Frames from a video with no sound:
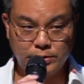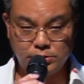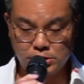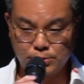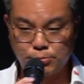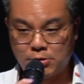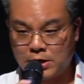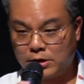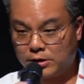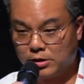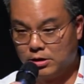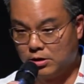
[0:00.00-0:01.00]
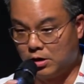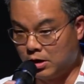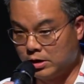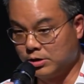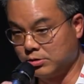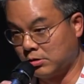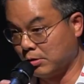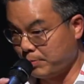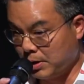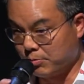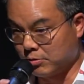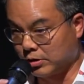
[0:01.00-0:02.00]
and do sporadic audits on our
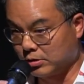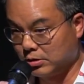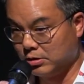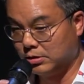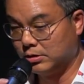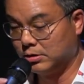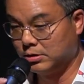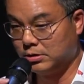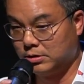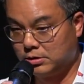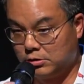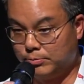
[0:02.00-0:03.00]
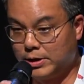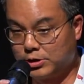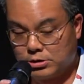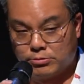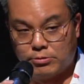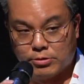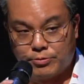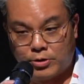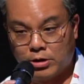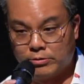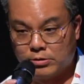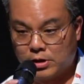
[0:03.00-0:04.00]
paperwork to make sure we were
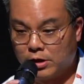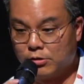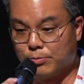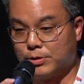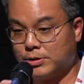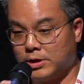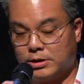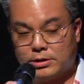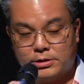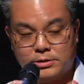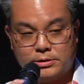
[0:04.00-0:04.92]
following 100%.